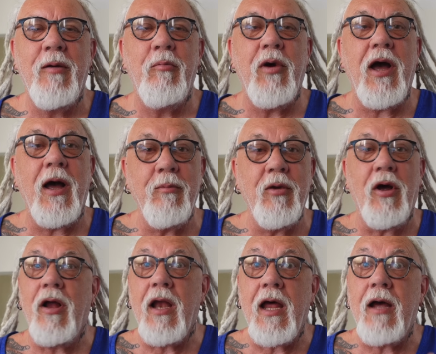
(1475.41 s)
but I'm
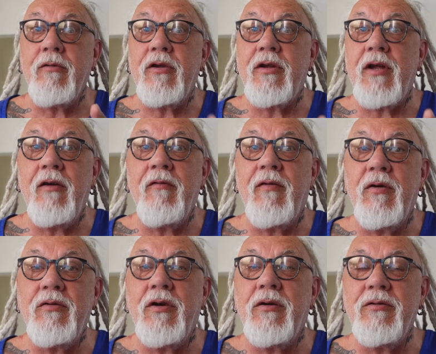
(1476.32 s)
not allowed to take
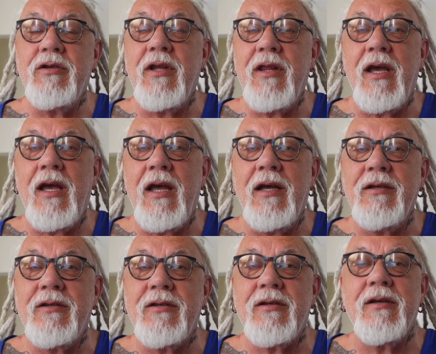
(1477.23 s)
photos of theirs.